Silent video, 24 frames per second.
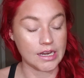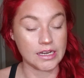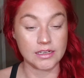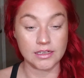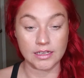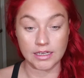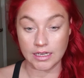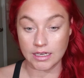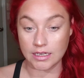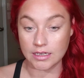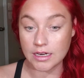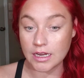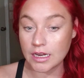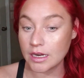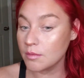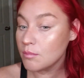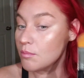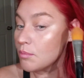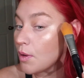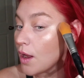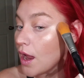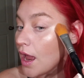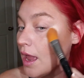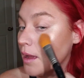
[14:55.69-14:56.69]

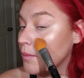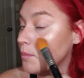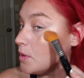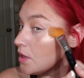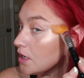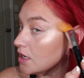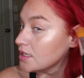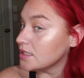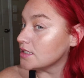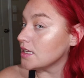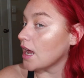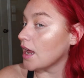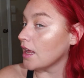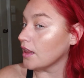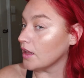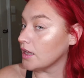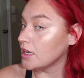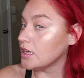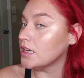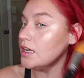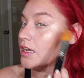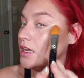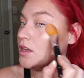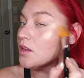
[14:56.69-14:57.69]
needed, but because I
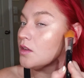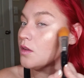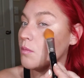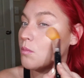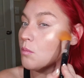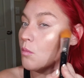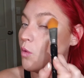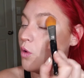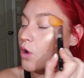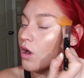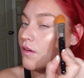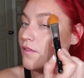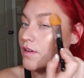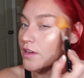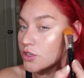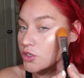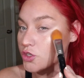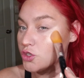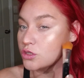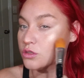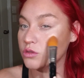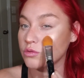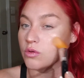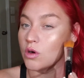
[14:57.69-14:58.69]
like more of a
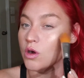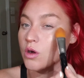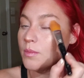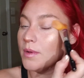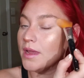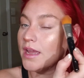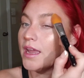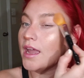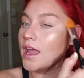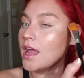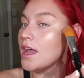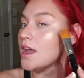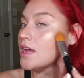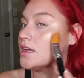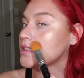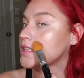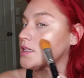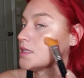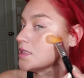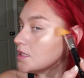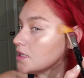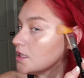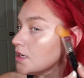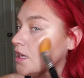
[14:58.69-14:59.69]

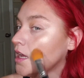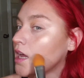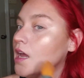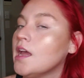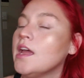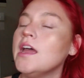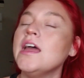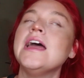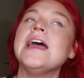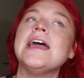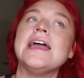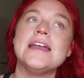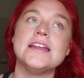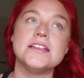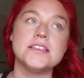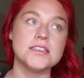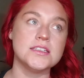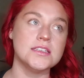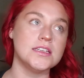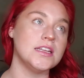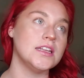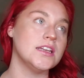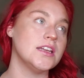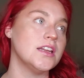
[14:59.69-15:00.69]
strobing-esque, it's
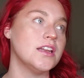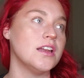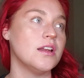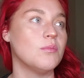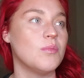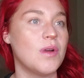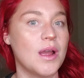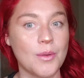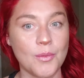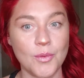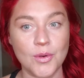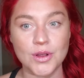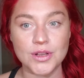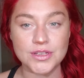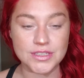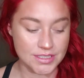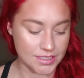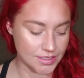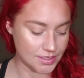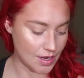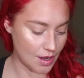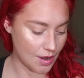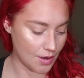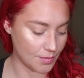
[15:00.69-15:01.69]
needed in my world.
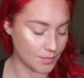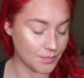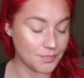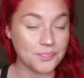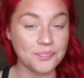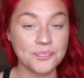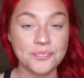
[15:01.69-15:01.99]
So